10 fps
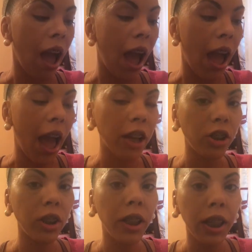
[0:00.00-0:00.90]
I
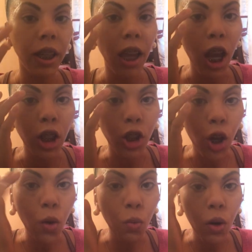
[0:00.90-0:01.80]
actually
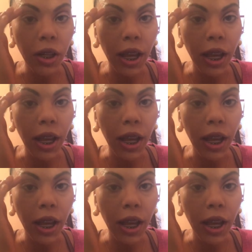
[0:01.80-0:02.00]
don't want